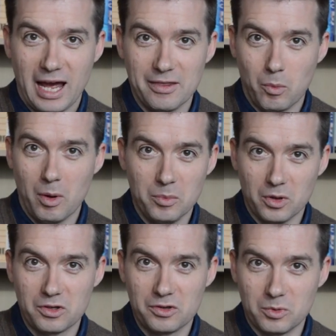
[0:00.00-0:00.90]
and the one
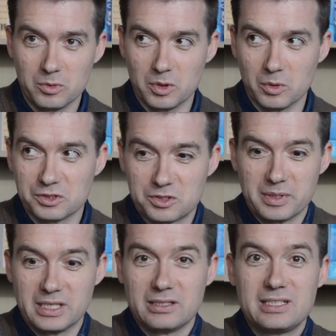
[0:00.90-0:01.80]
book that we will want to
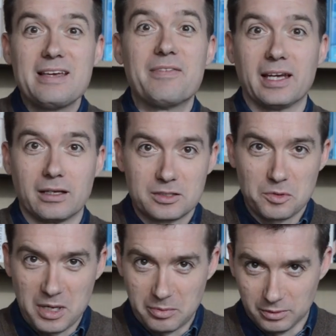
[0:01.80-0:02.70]
be giving to
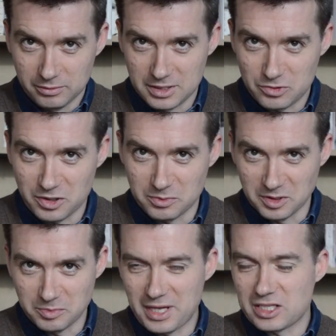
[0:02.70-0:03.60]
people this
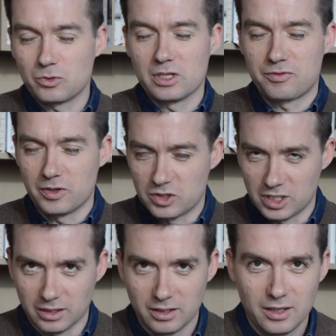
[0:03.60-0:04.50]
Christmas. But that's all in the
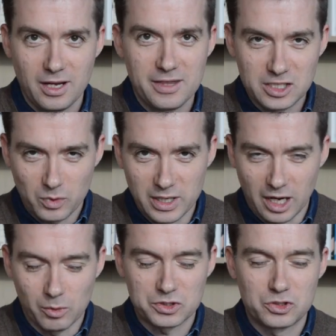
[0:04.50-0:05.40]
future. This week,
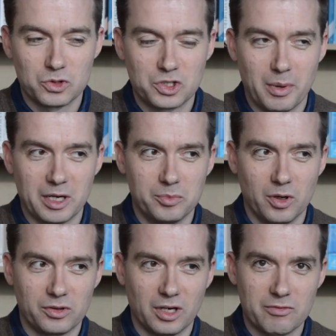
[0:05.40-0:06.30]
I want to talk to you about a
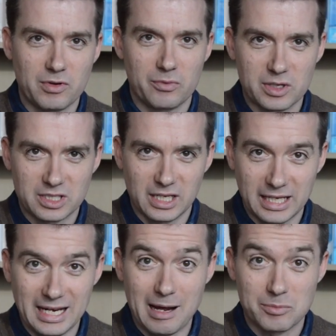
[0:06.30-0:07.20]
book that I've read recently
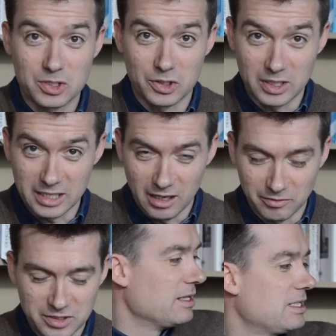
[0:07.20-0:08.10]
and absolutely
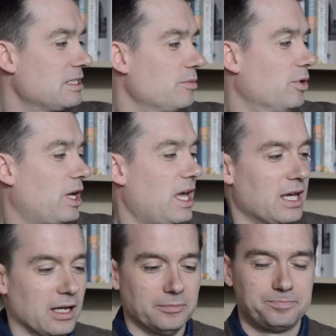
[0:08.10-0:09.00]
loved. This is the book
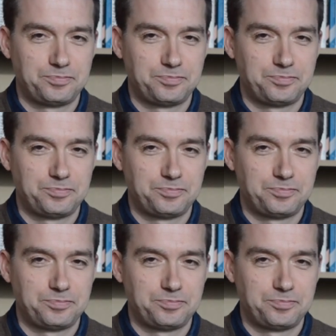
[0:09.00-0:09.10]
here.